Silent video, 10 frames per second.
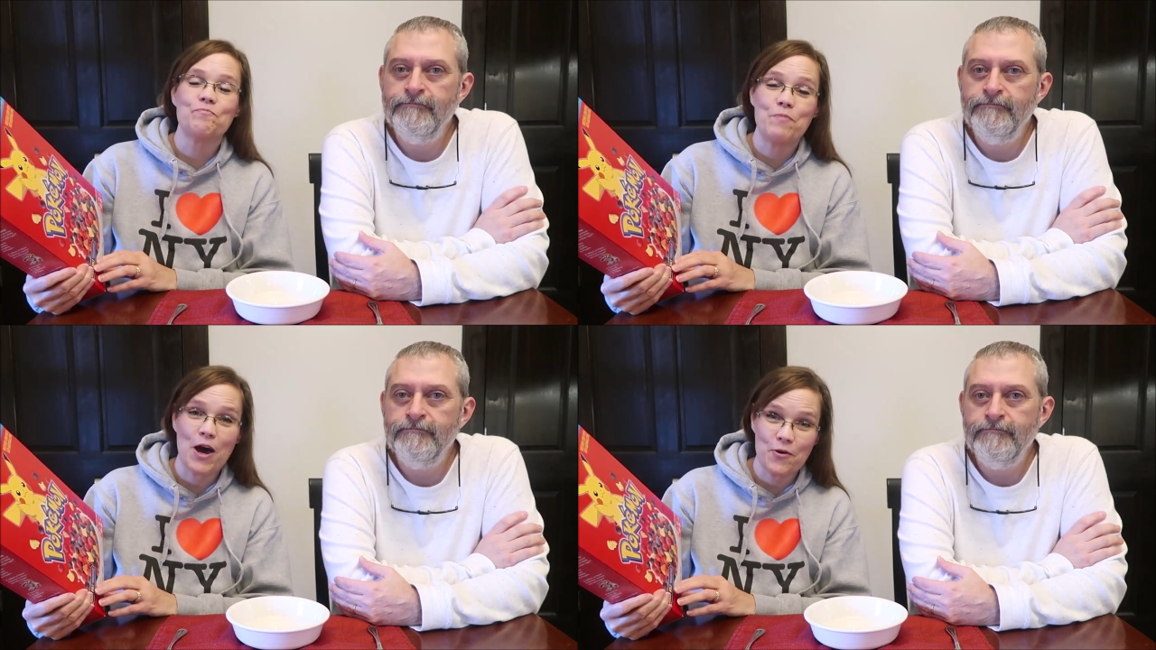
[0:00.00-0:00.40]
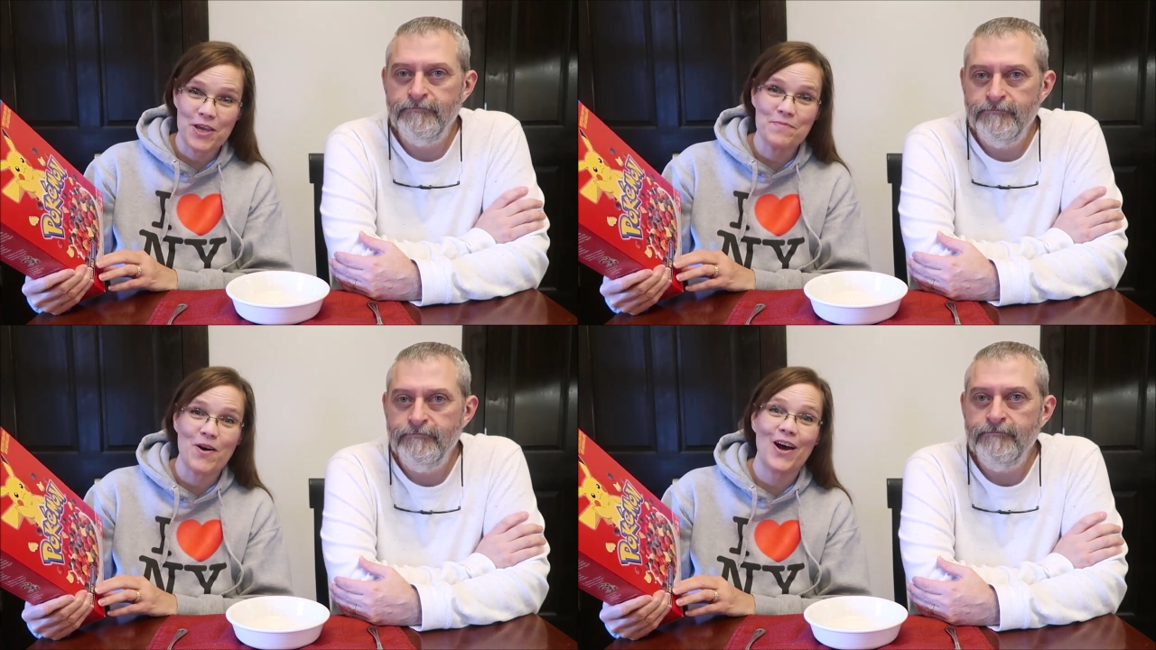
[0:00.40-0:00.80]

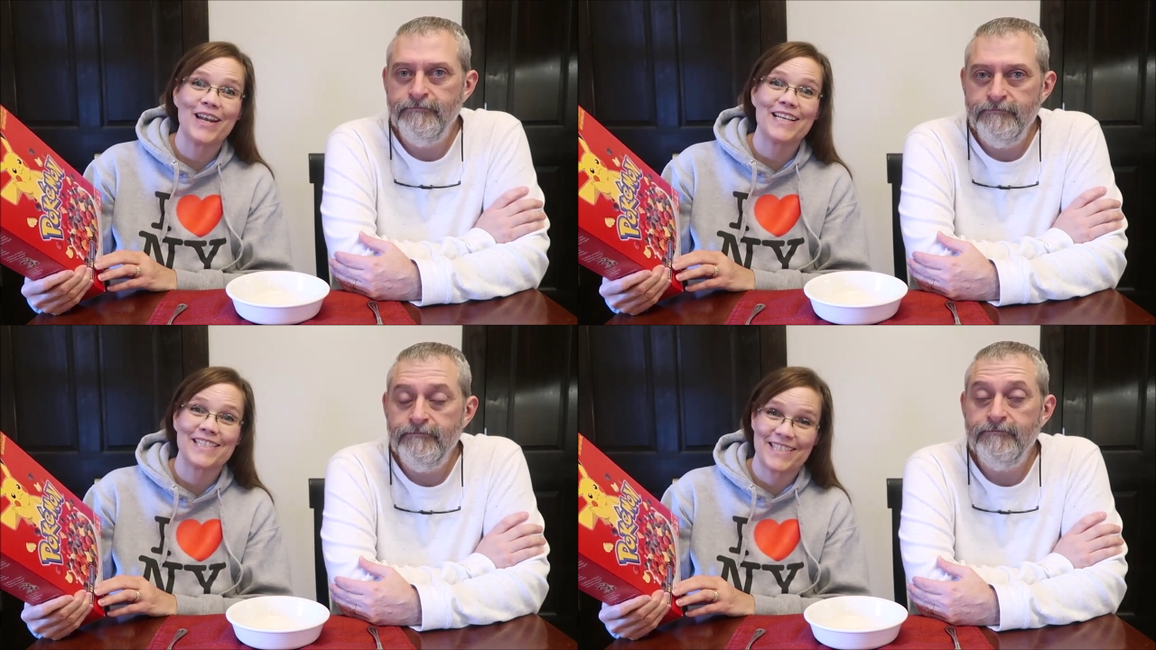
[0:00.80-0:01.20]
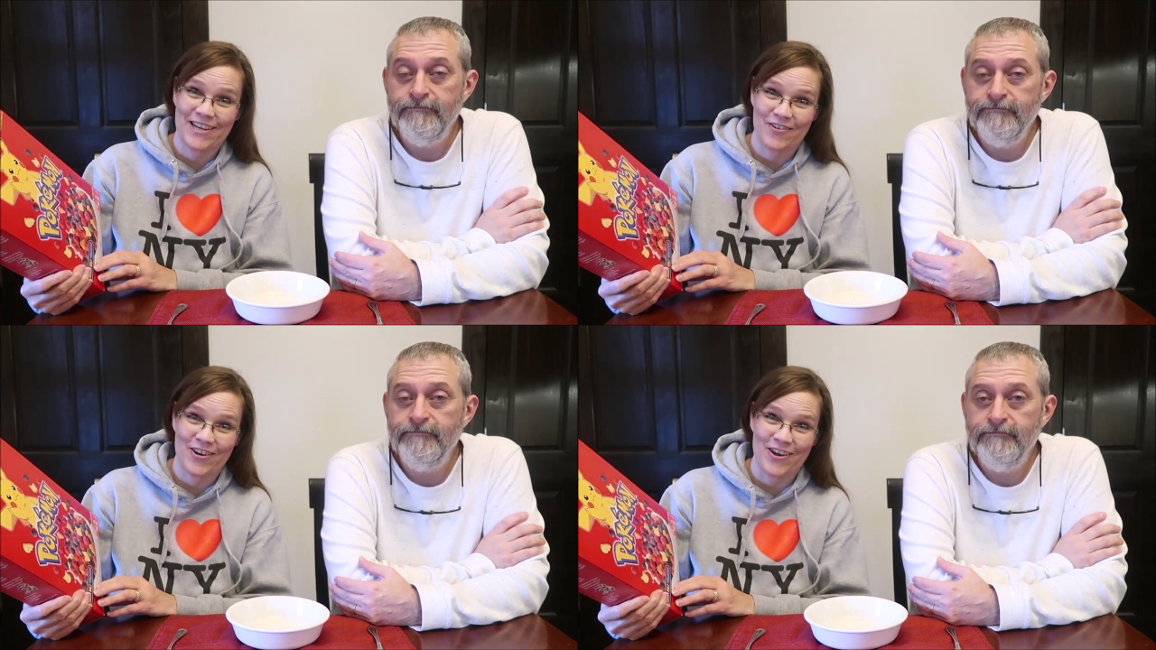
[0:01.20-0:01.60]
Speaker 1: Pokemon
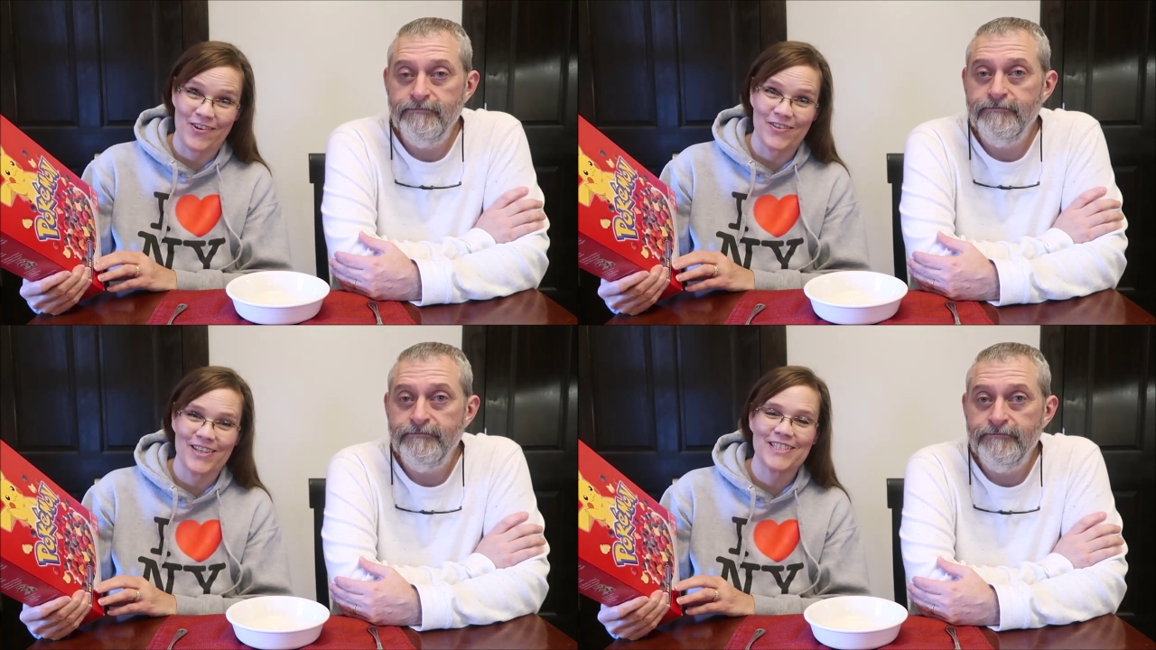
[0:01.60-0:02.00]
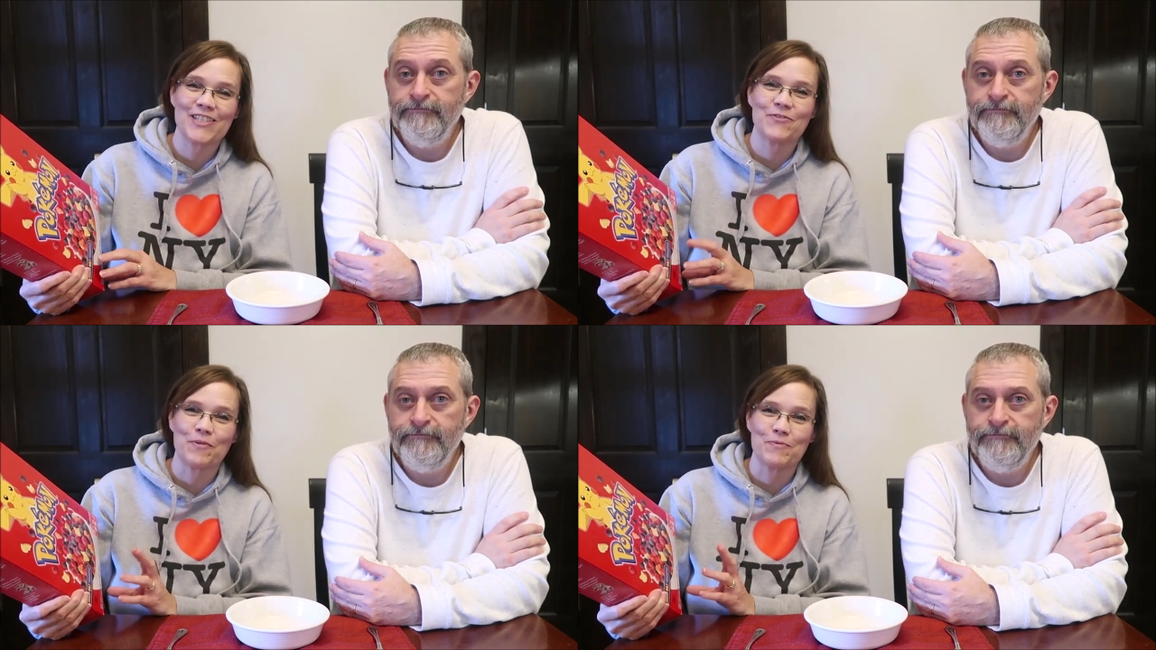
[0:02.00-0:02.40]
cereal. This
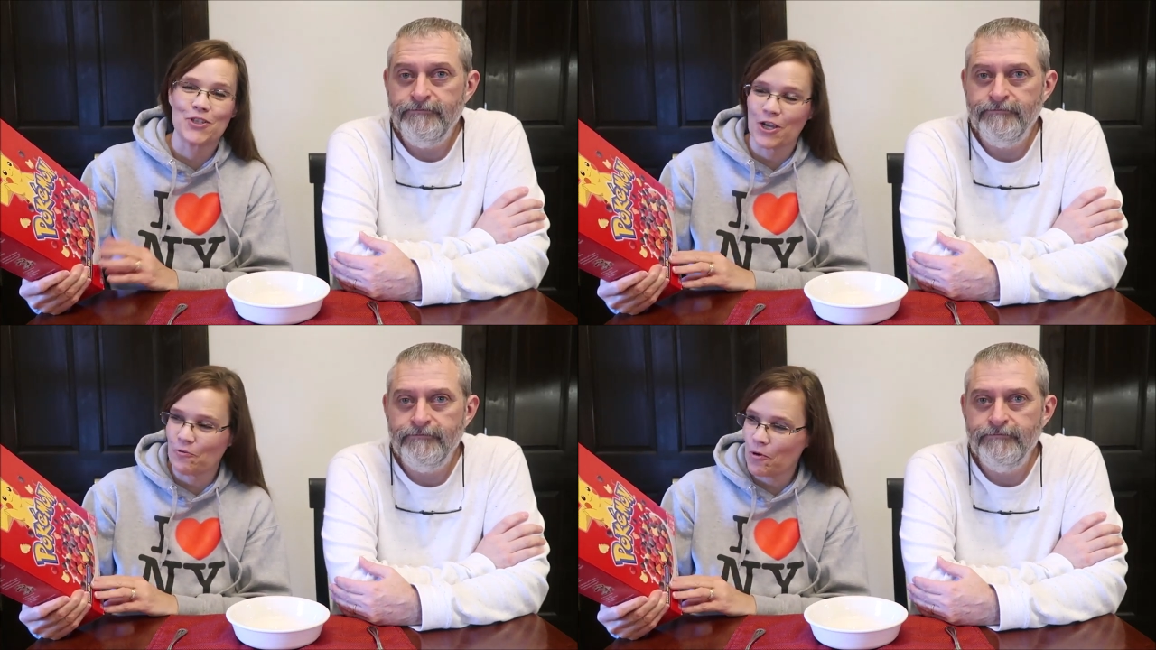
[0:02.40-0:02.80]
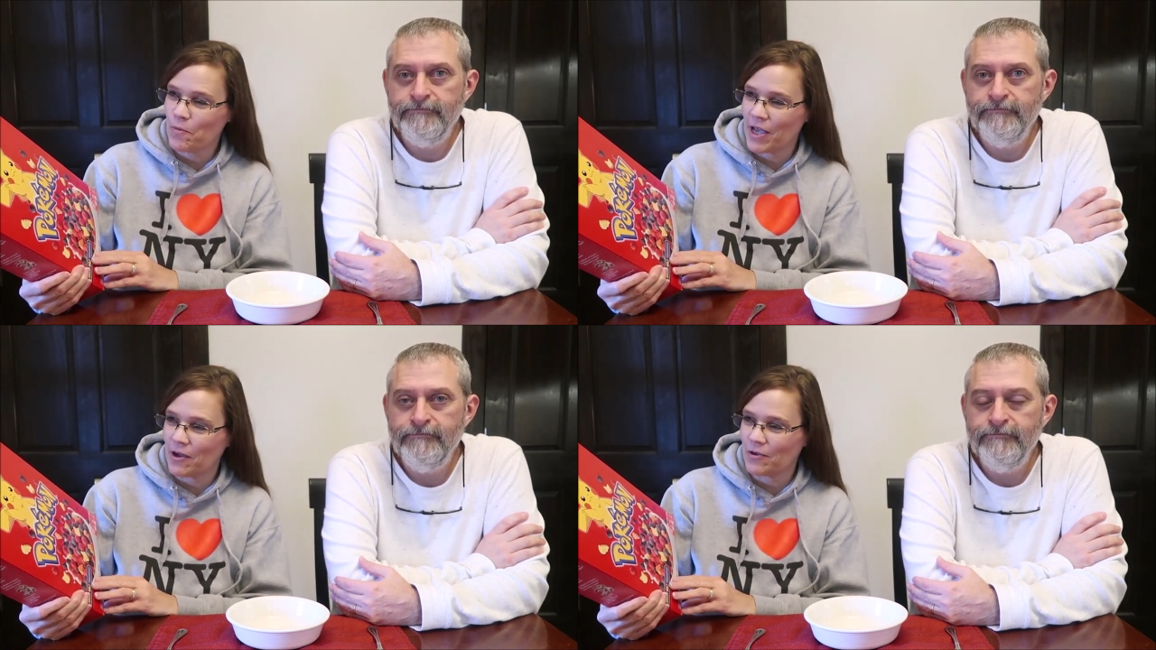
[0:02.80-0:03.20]
is from General
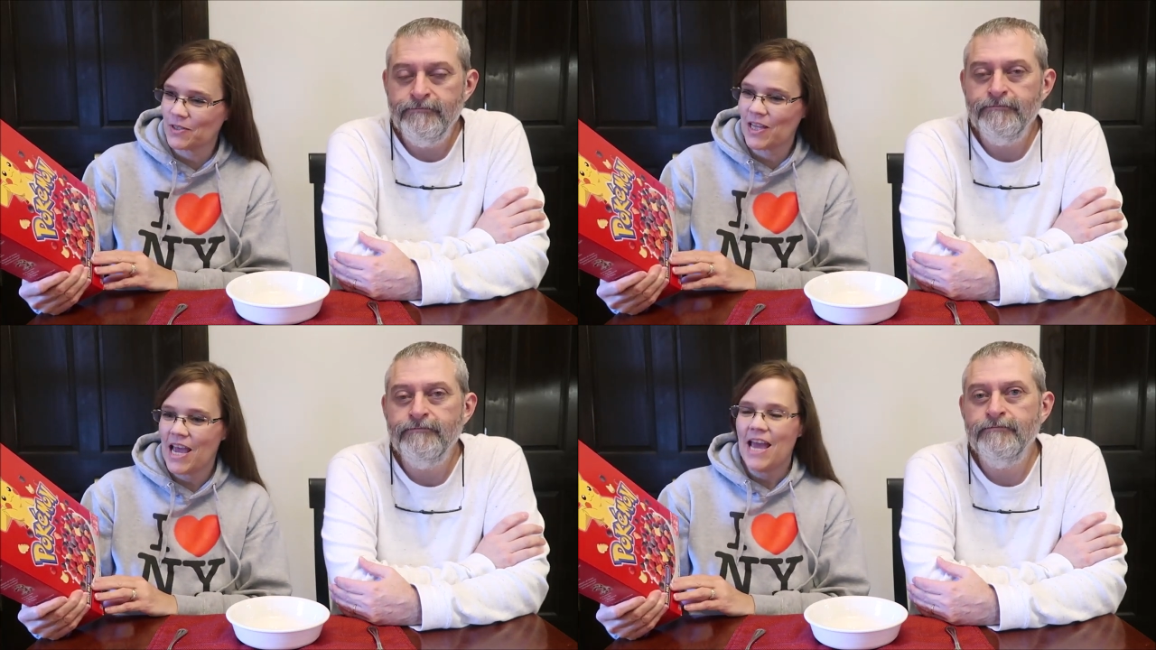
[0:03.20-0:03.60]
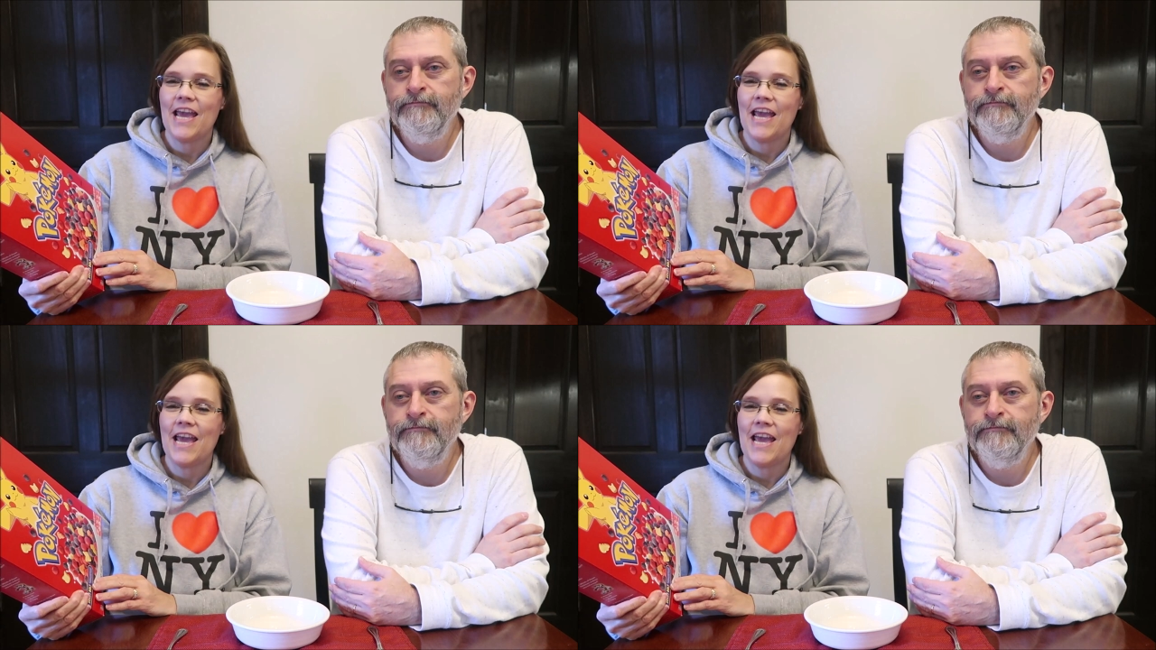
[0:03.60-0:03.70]
Mills.